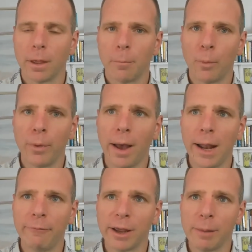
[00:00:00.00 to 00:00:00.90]
But we
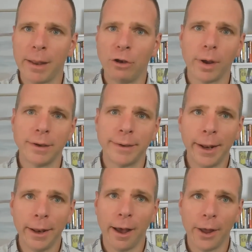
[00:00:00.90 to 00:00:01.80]
highly recommend doing a
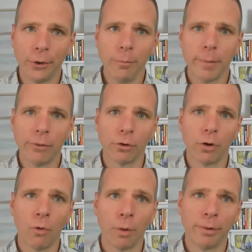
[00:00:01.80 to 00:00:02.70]
daily huddle as a
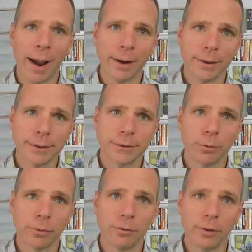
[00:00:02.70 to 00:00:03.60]
core
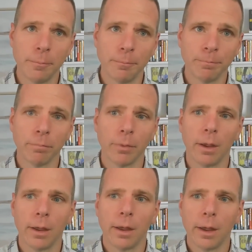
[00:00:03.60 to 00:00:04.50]
practice with the team.
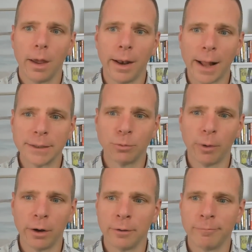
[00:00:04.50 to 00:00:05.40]
And that's
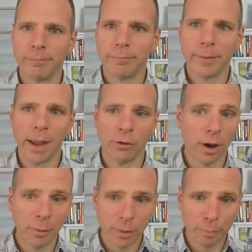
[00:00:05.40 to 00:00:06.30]
where,
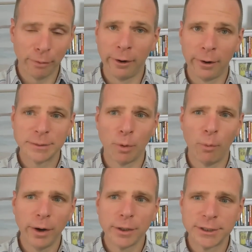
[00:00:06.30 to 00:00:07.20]
talk about the priorities, but
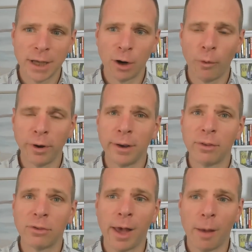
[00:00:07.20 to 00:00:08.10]
where are you stuck? Where do you
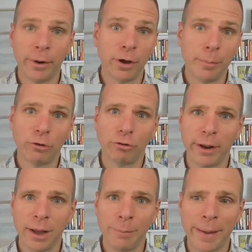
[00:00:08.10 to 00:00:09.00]
need some help? And it could be
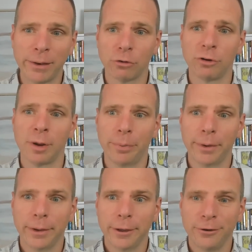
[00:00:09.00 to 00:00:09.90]
training, mentorship.
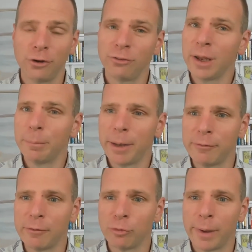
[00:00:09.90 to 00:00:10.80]
You just need a bit
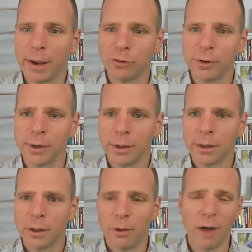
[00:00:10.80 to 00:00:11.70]
of information.
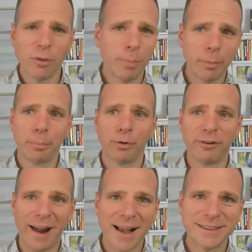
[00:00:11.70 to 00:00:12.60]
Often people are
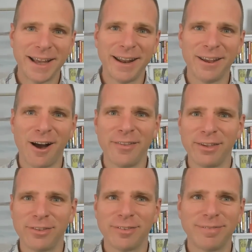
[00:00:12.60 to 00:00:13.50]
procrastinating on
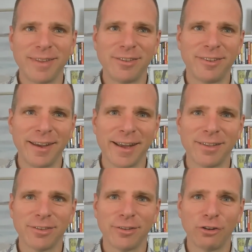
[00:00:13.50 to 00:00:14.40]
these tickets.